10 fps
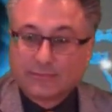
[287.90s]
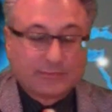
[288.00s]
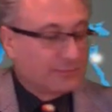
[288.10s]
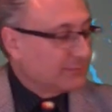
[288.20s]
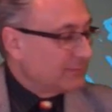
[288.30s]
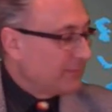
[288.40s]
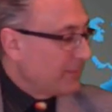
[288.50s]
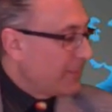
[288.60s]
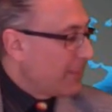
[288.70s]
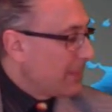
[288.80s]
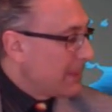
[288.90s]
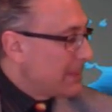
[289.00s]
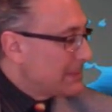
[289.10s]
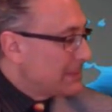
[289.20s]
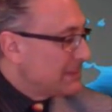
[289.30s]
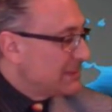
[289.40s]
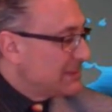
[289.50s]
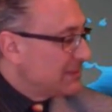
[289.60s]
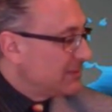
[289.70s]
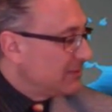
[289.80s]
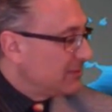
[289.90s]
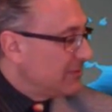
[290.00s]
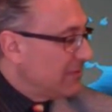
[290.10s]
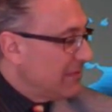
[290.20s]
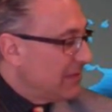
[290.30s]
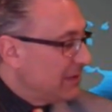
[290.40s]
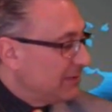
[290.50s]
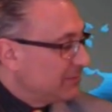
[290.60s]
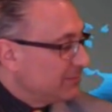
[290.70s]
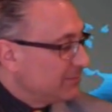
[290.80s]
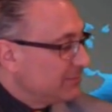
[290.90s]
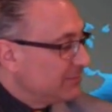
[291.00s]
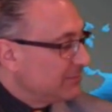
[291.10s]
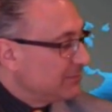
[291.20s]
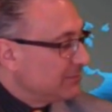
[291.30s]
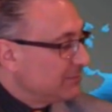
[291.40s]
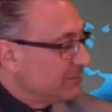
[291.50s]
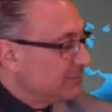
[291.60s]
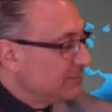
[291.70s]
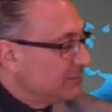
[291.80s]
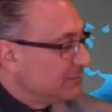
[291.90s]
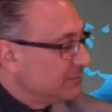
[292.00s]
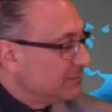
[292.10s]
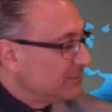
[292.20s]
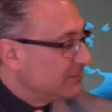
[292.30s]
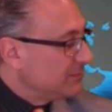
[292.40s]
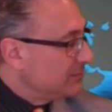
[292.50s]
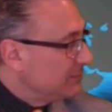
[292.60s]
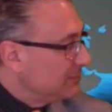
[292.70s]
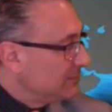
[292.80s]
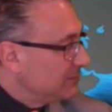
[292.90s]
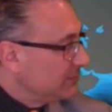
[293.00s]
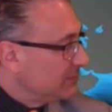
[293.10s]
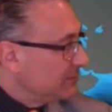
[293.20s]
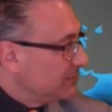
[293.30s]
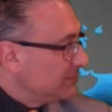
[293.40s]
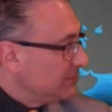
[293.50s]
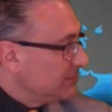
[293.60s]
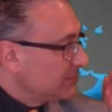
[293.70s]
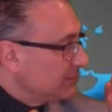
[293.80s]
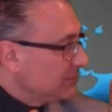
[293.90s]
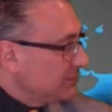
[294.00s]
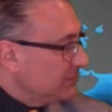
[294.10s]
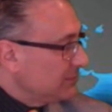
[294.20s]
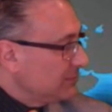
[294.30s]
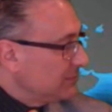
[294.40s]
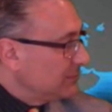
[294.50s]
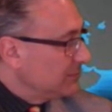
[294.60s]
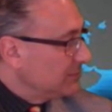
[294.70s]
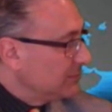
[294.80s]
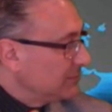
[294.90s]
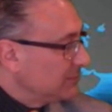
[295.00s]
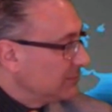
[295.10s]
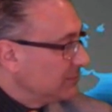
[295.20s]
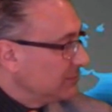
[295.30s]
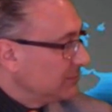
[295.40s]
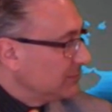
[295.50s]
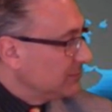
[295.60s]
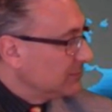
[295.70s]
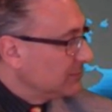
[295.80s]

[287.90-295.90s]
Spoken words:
[no speech]